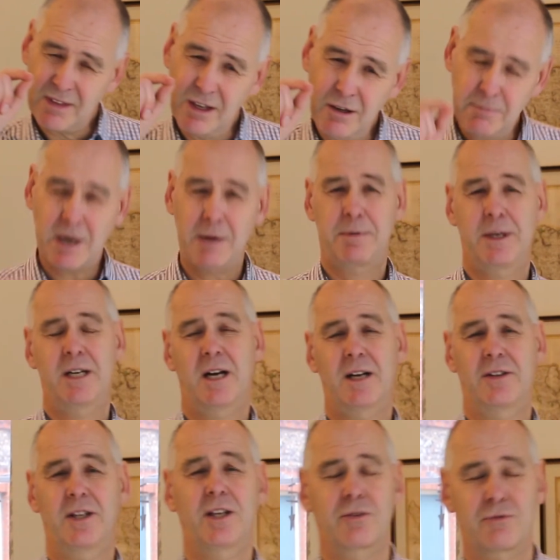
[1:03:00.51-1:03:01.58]
it might be in, I
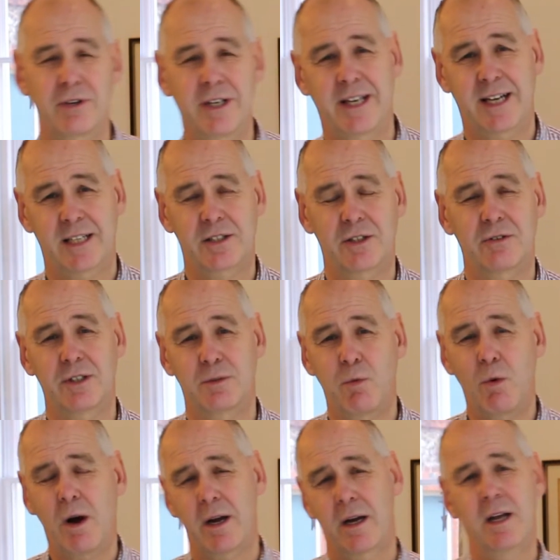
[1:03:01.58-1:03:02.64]
think, three categories.
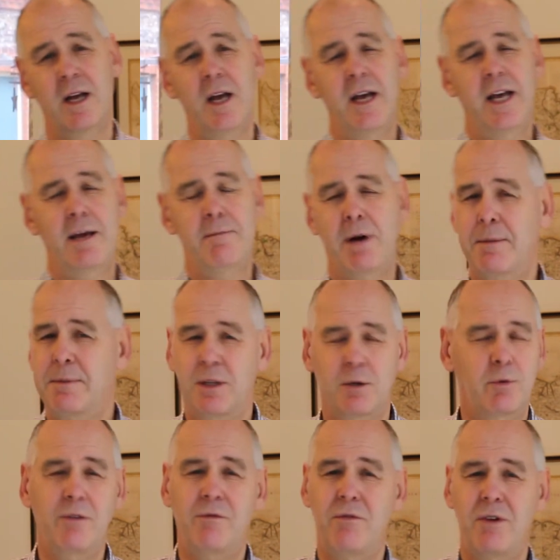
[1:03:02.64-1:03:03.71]
One, it might be that
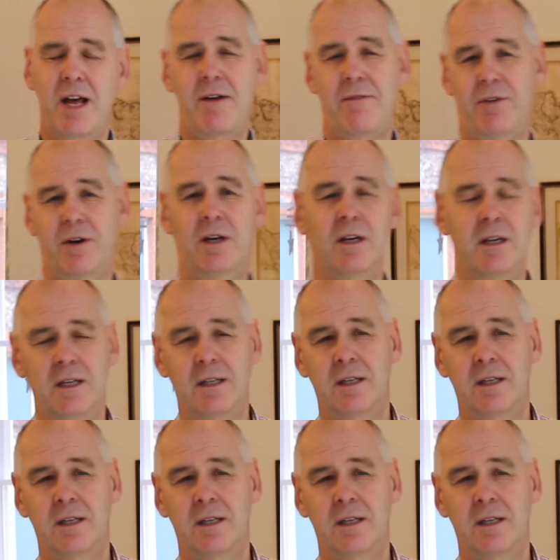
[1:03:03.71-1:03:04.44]
we've never